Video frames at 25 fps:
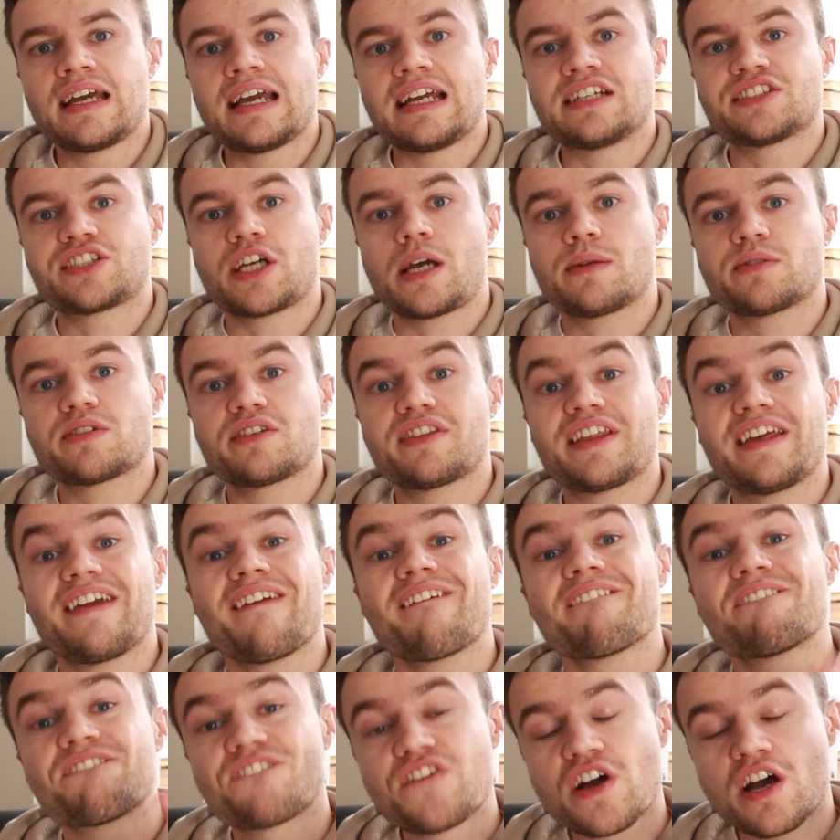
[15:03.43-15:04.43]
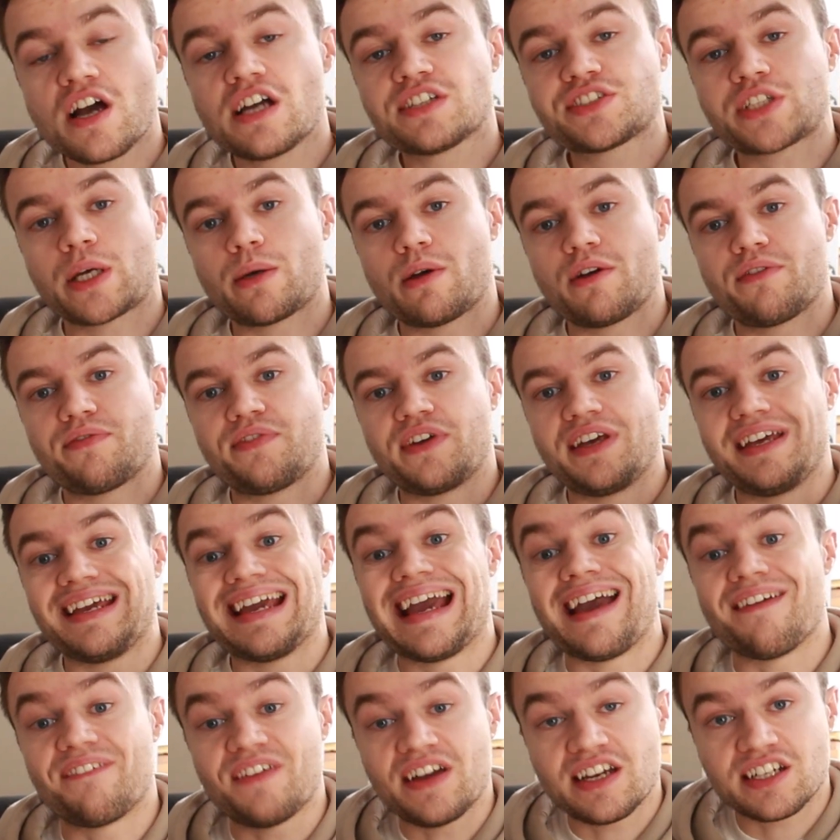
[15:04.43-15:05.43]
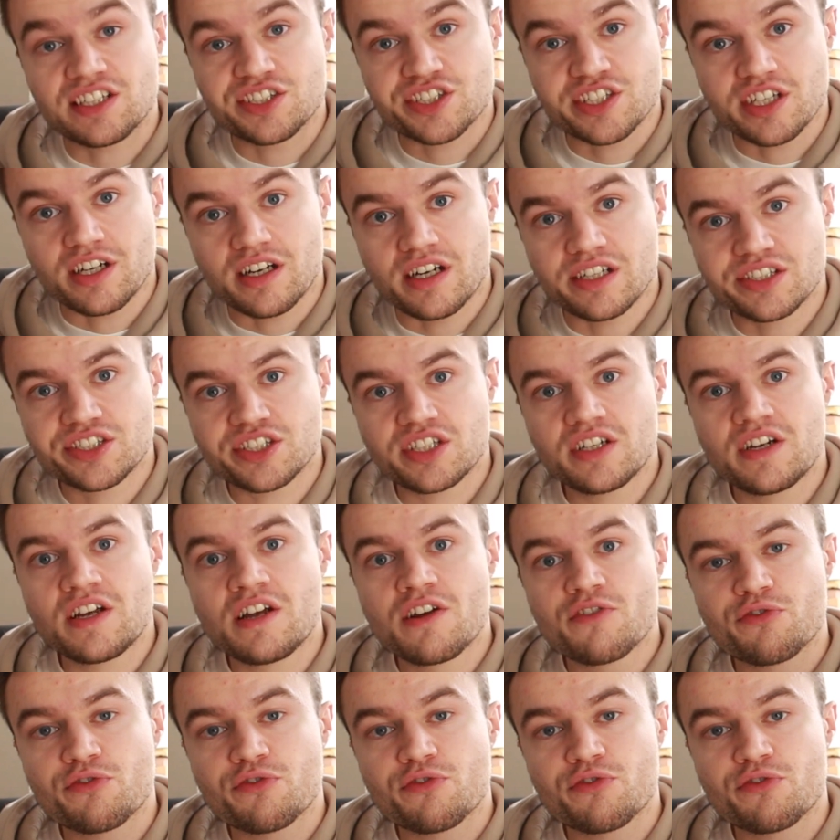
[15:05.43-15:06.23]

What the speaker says: In terms of the third type of fee, FX charge,